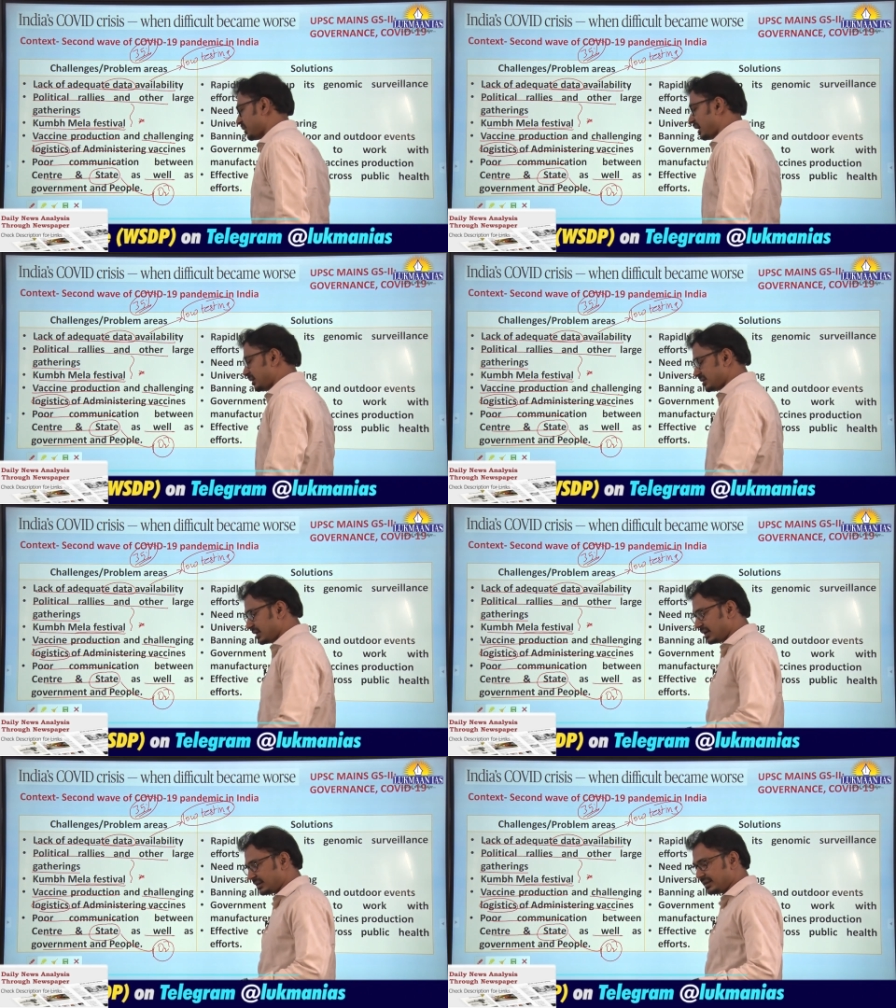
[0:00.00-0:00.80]
plants
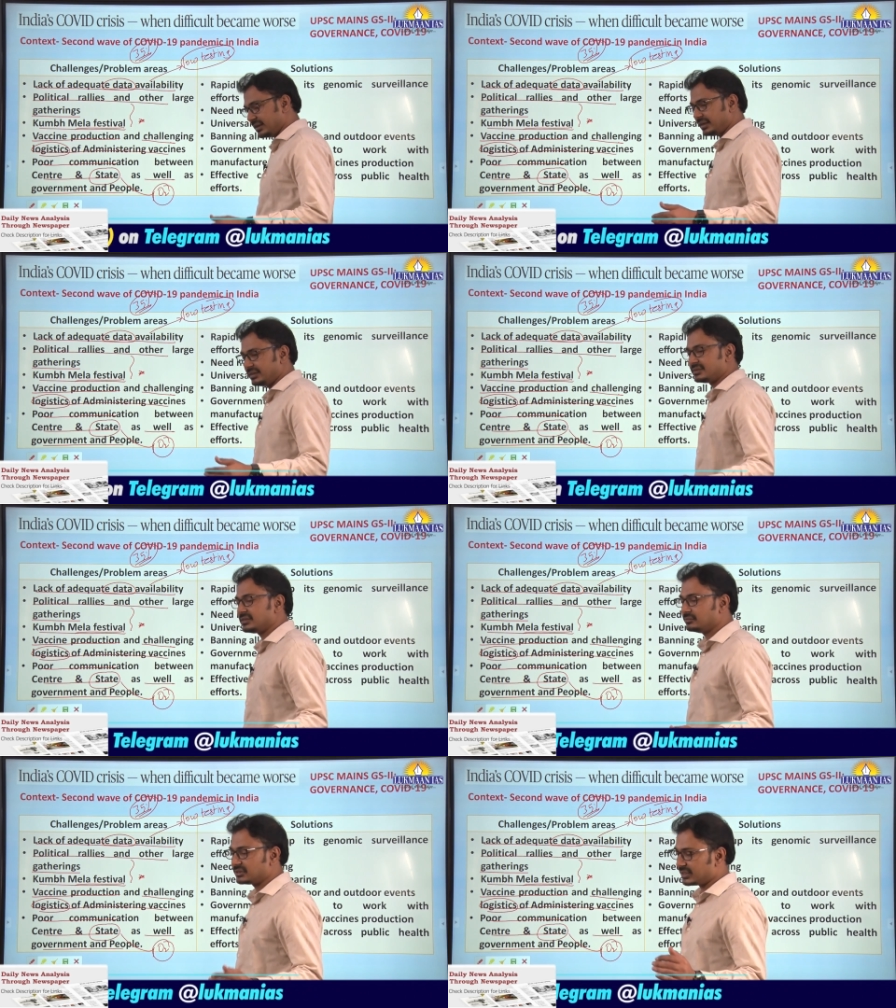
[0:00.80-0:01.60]
are there in
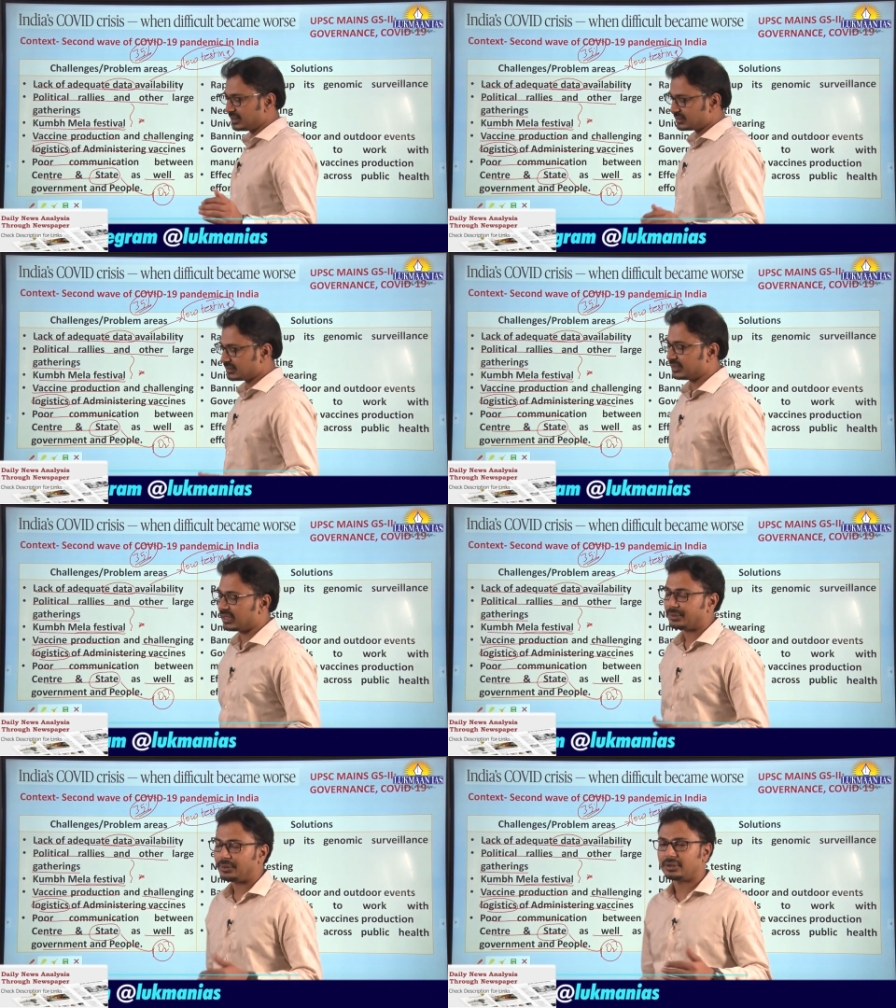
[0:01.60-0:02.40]
some states, they
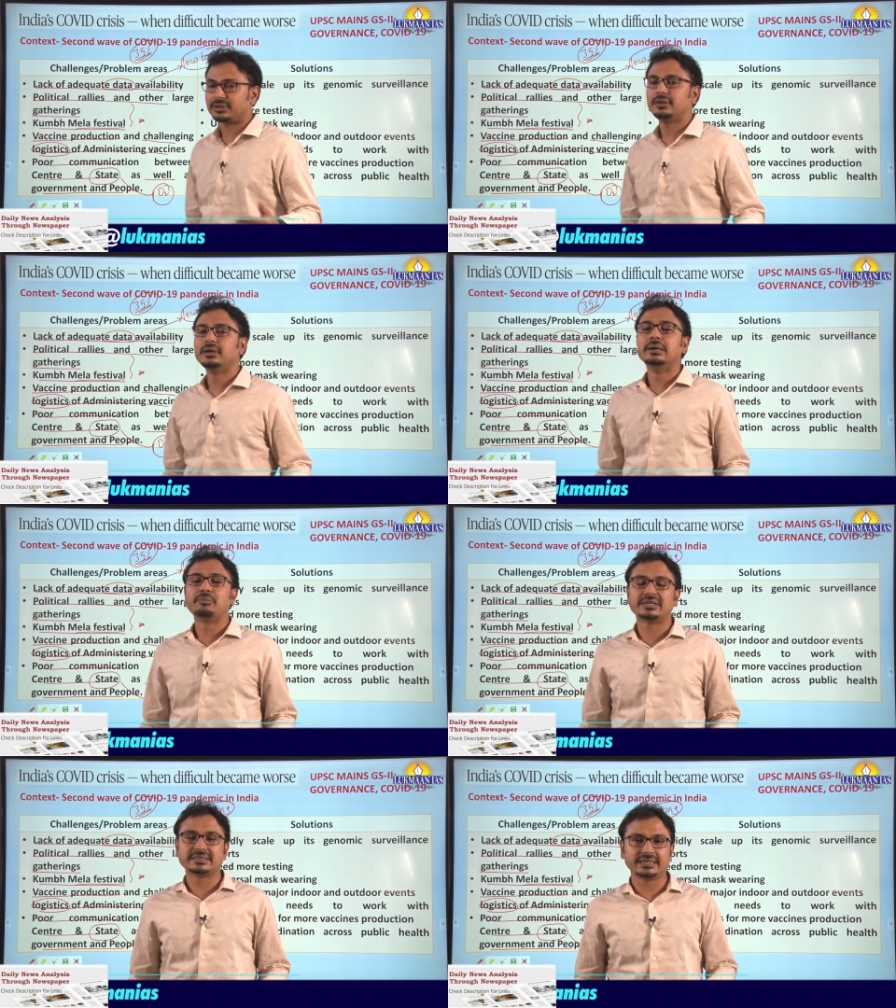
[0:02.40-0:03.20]
are not
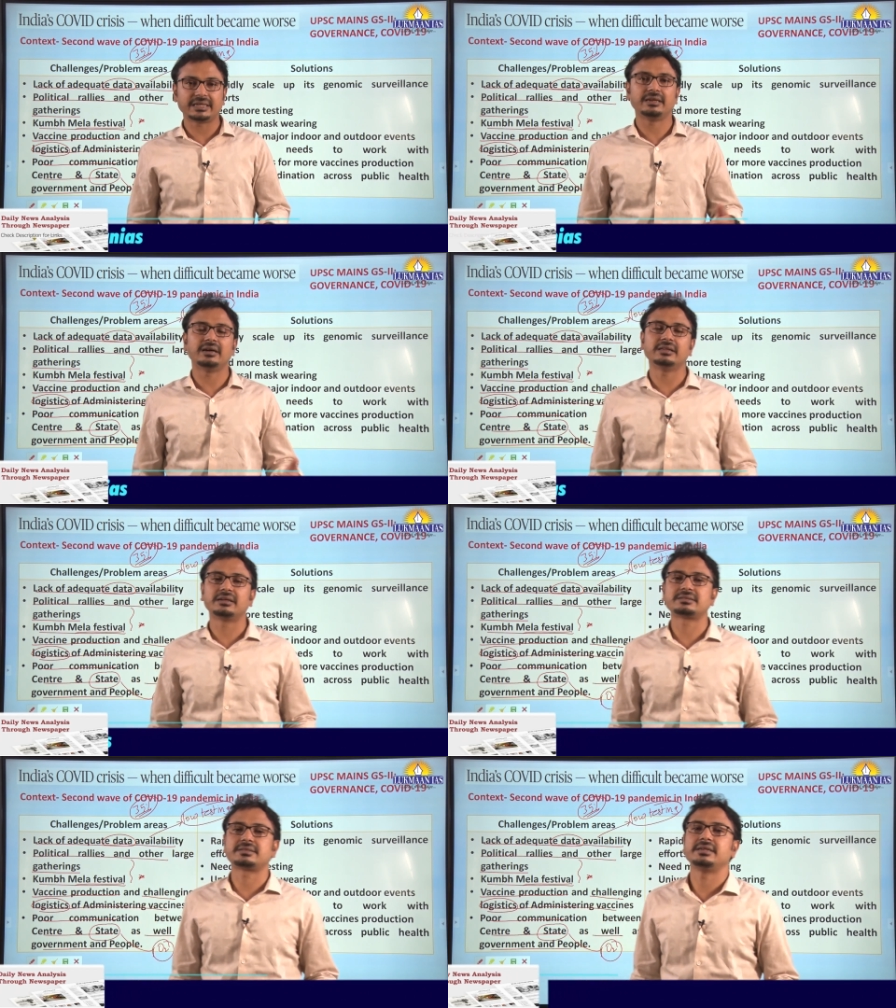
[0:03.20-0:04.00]
present in
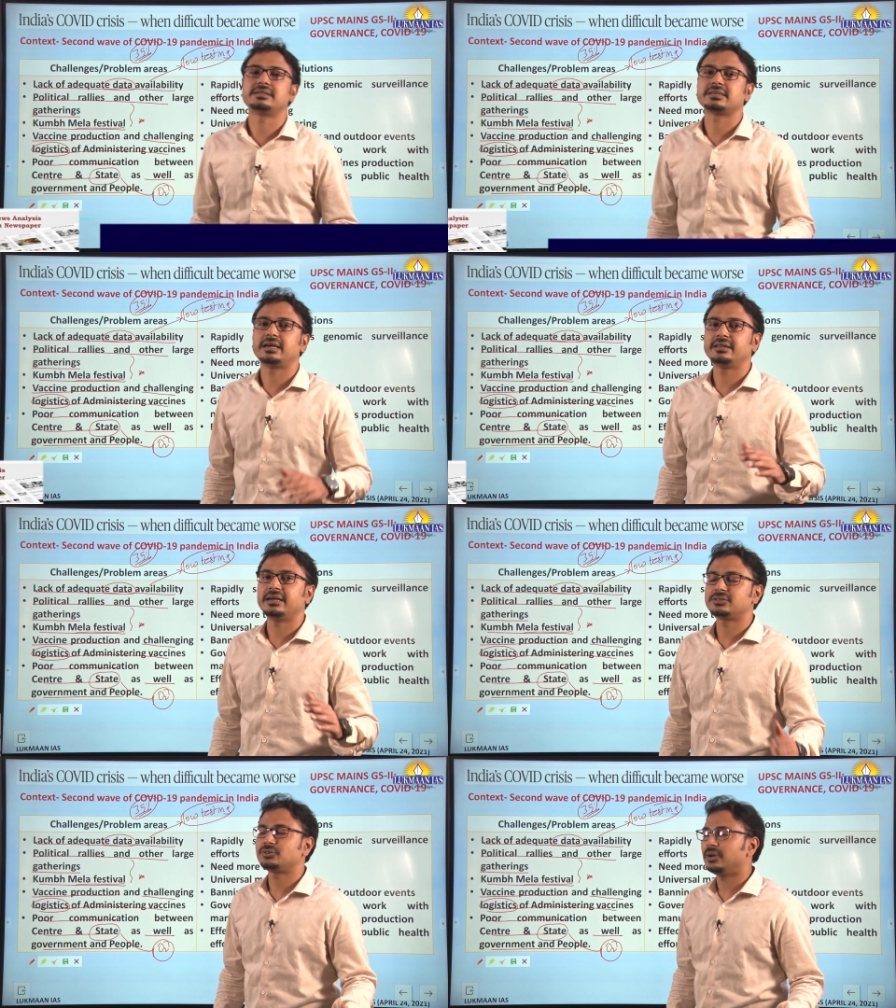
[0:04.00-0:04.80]
other states, and
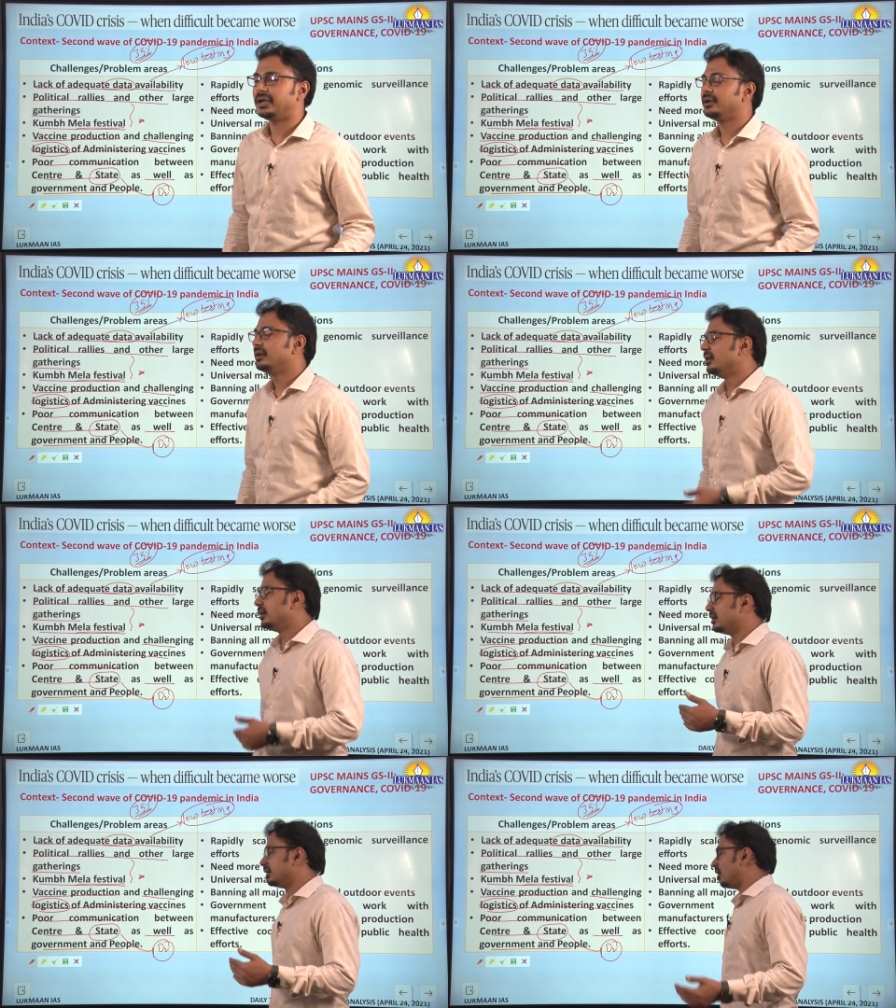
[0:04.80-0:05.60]
that is why
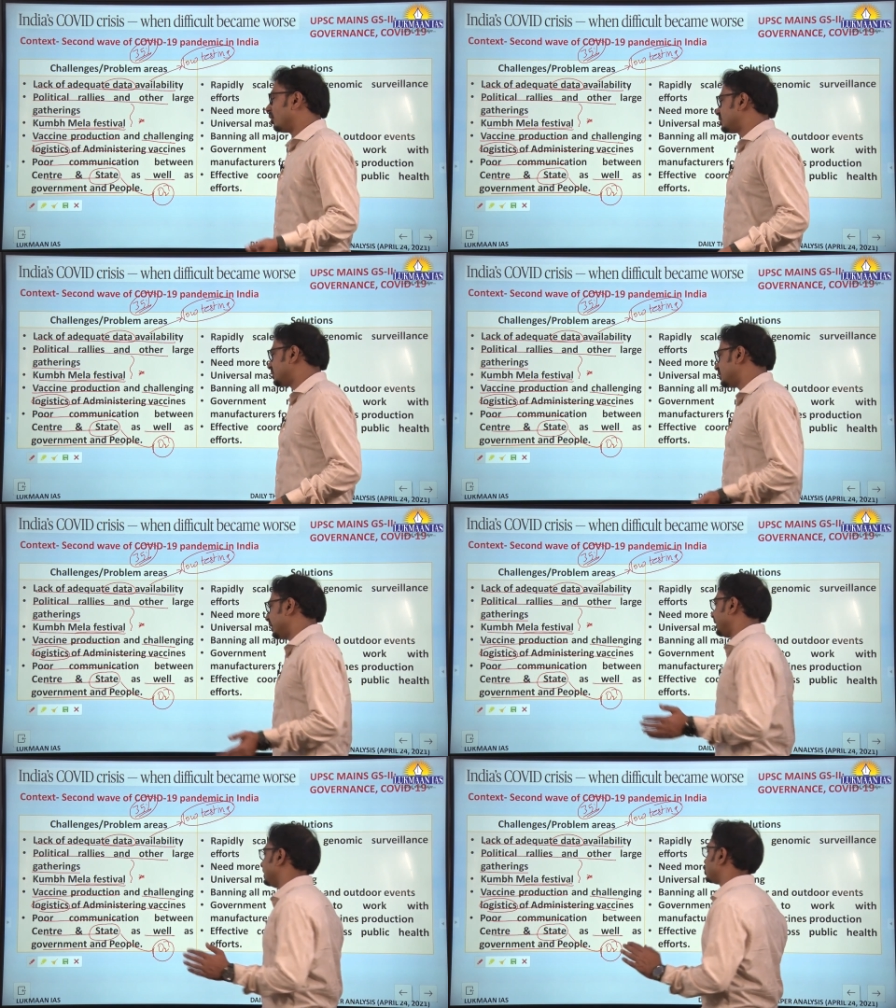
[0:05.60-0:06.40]
uh,
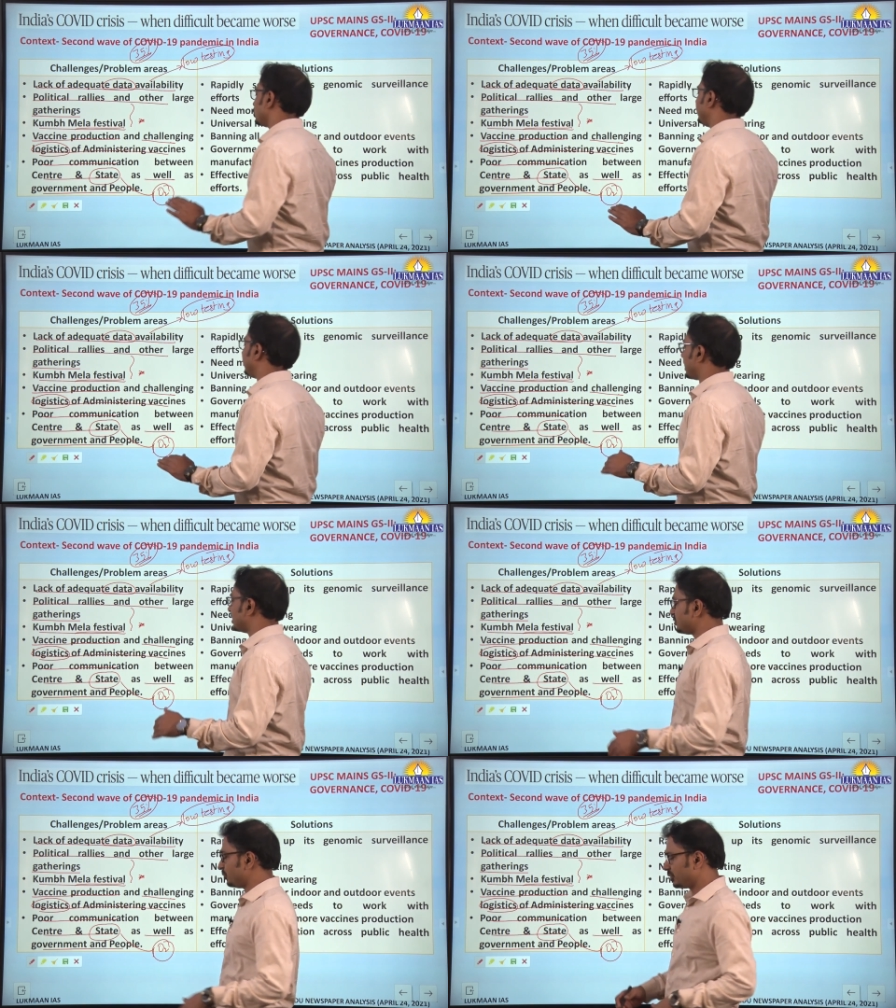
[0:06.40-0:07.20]
oxygen is to be
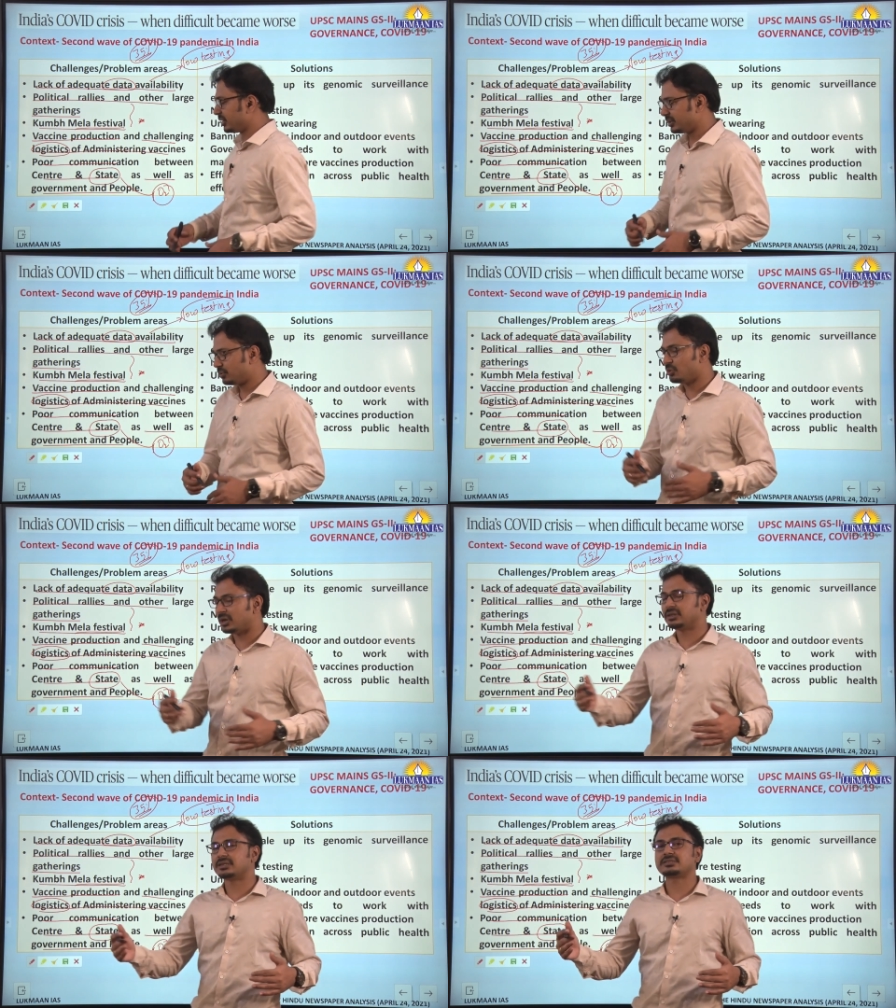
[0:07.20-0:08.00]
transported to
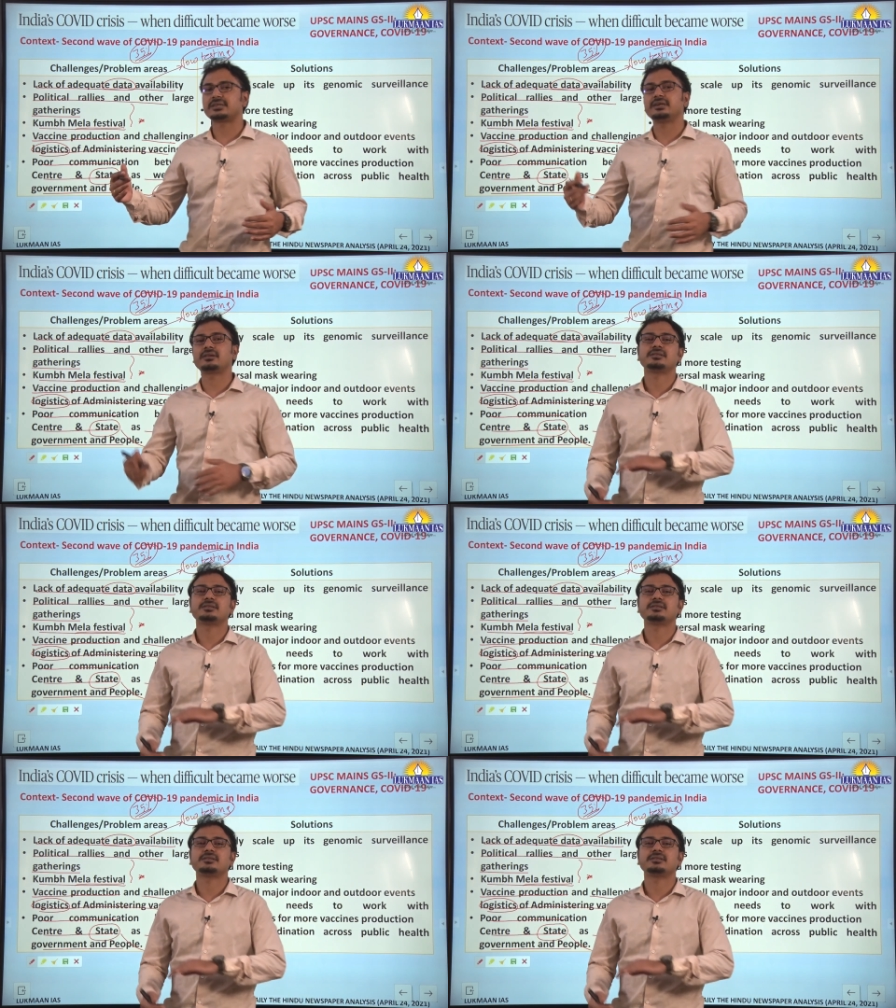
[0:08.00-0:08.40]
other states.